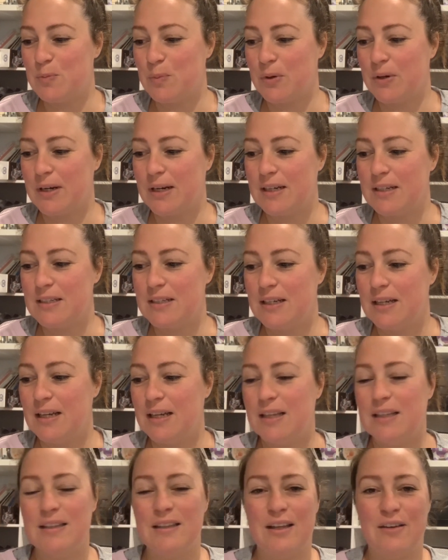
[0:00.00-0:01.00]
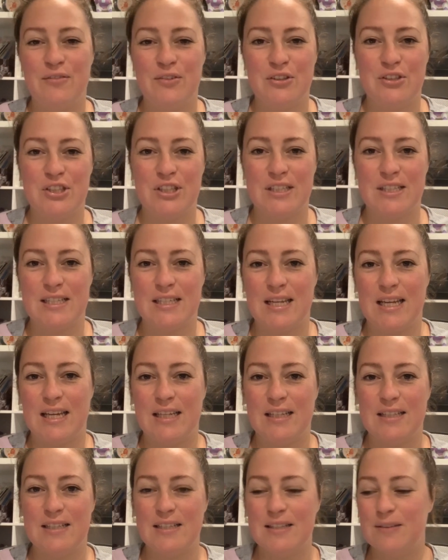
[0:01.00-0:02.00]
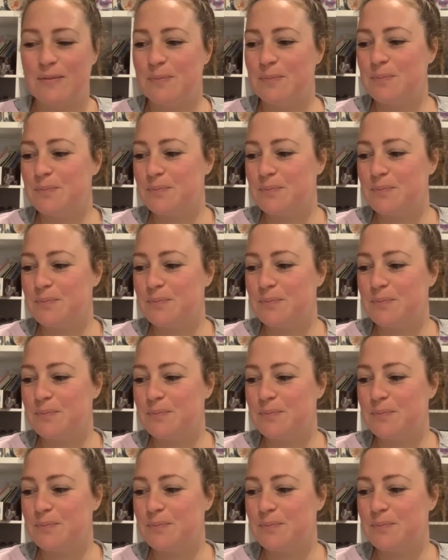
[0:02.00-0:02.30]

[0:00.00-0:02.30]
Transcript: product. Love your just ends.